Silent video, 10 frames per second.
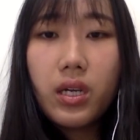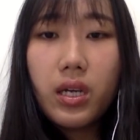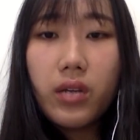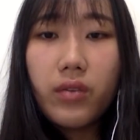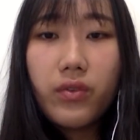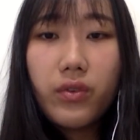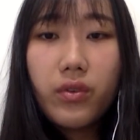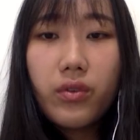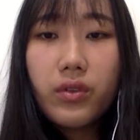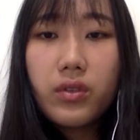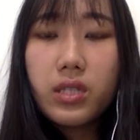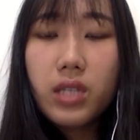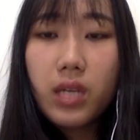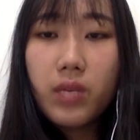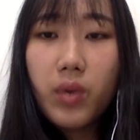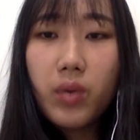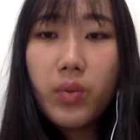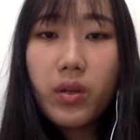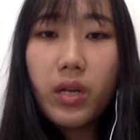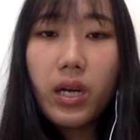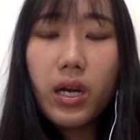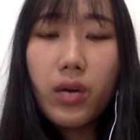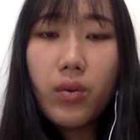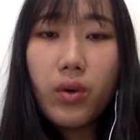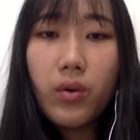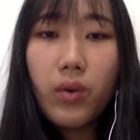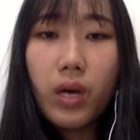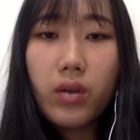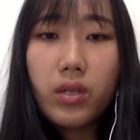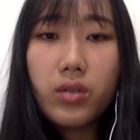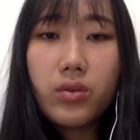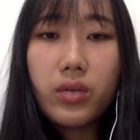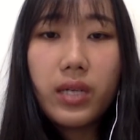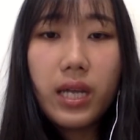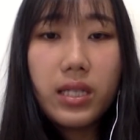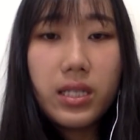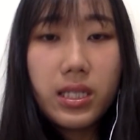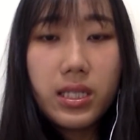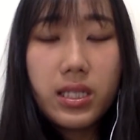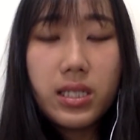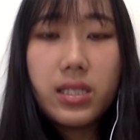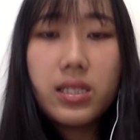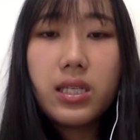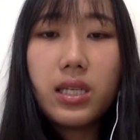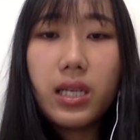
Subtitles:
And the photophone started popular worldwide during 1980s.